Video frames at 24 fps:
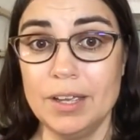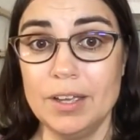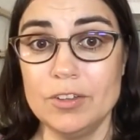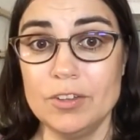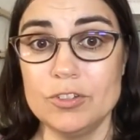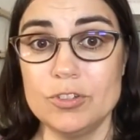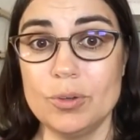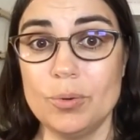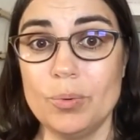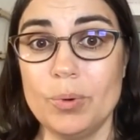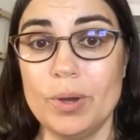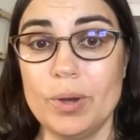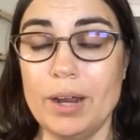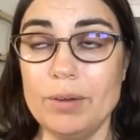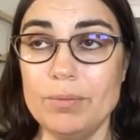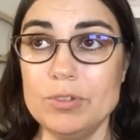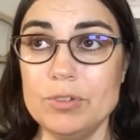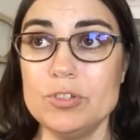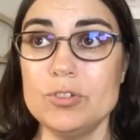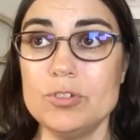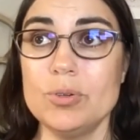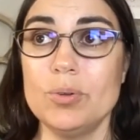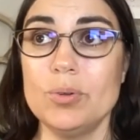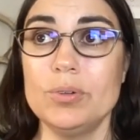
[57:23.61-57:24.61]
So, what I
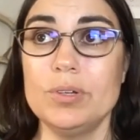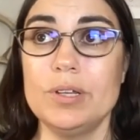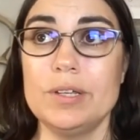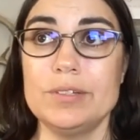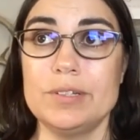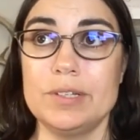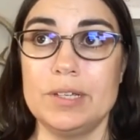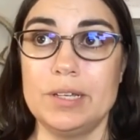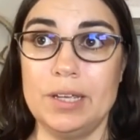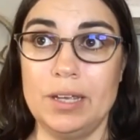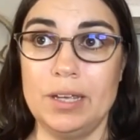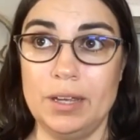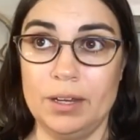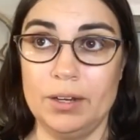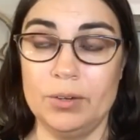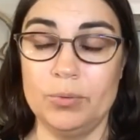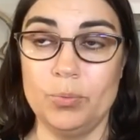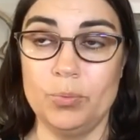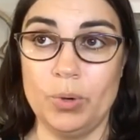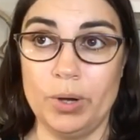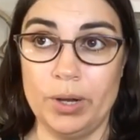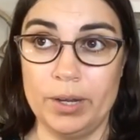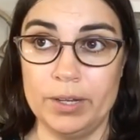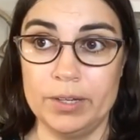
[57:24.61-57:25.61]
was told as a kid
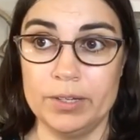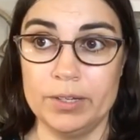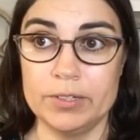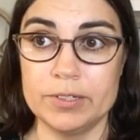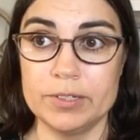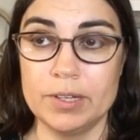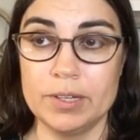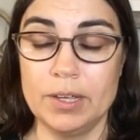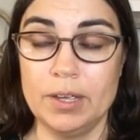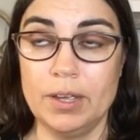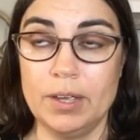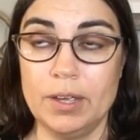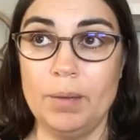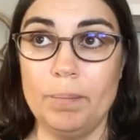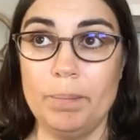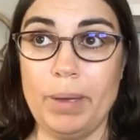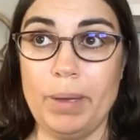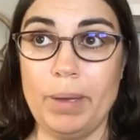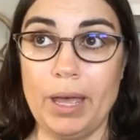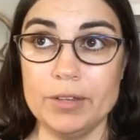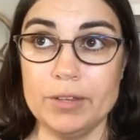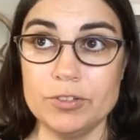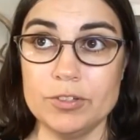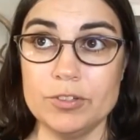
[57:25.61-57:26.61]
was
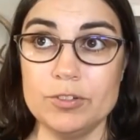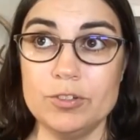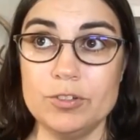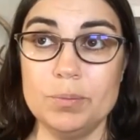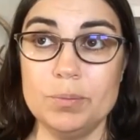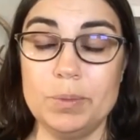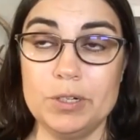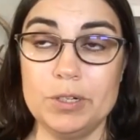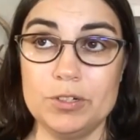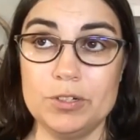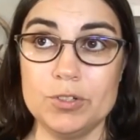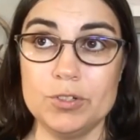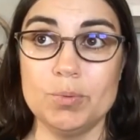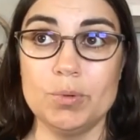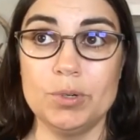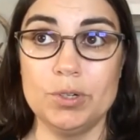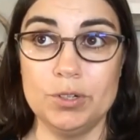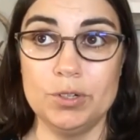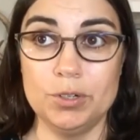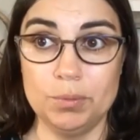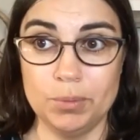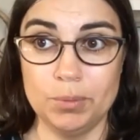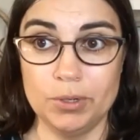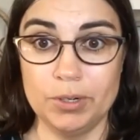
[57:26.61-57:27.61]
passenger pigeons were
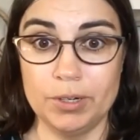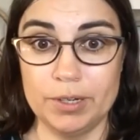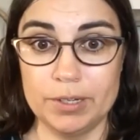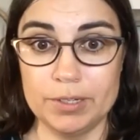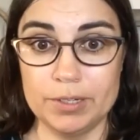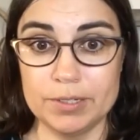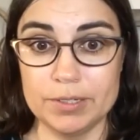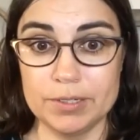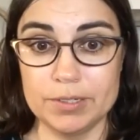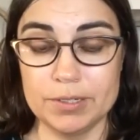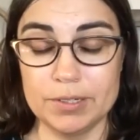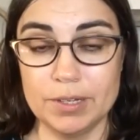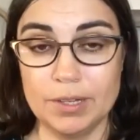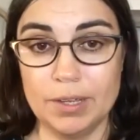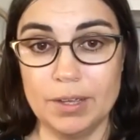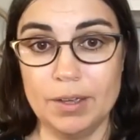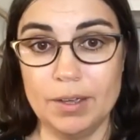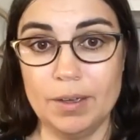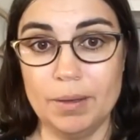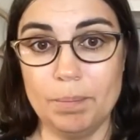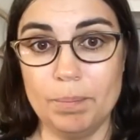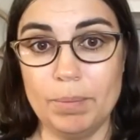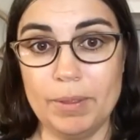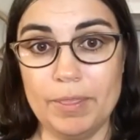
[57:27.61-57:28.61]
numerous,
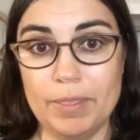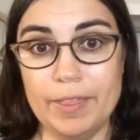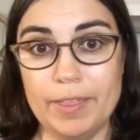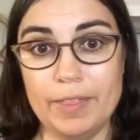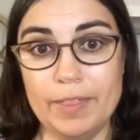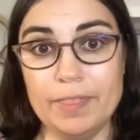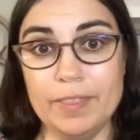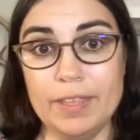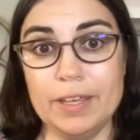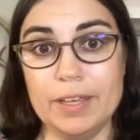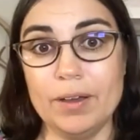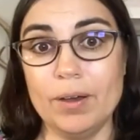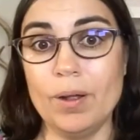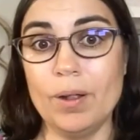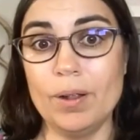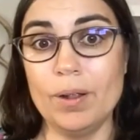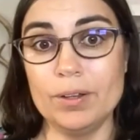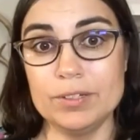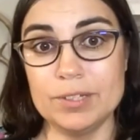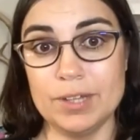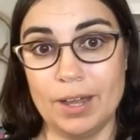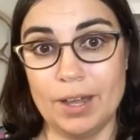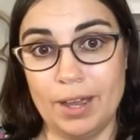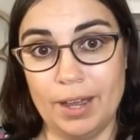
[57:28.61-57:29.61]
but then they all
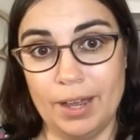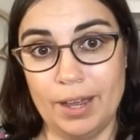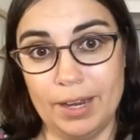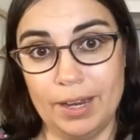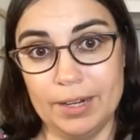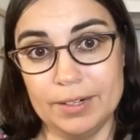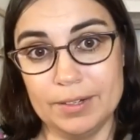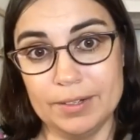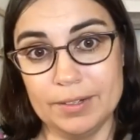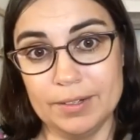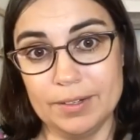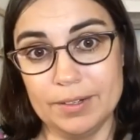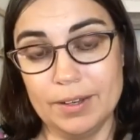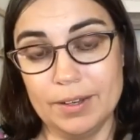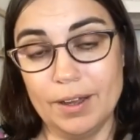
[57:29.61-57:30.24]
died.